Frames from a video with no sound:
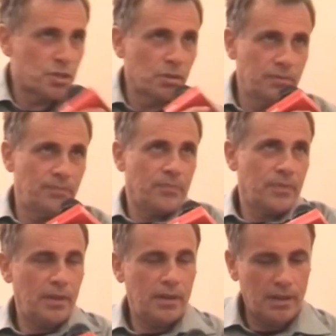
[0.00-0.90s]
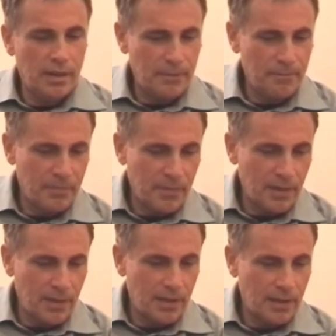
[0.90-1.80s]
So,
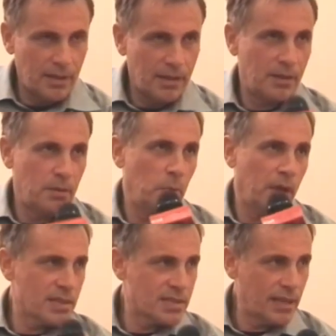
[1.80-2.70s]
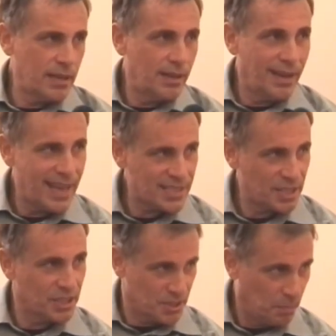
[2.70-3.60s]
we can say
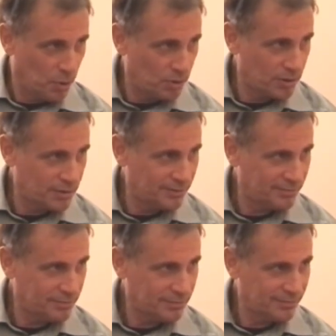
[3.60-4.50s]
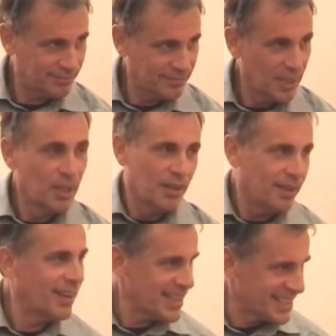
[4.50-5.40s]
less is more.
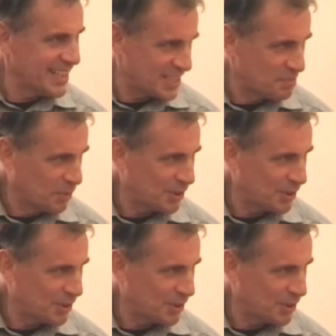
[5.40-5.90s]
Leslie is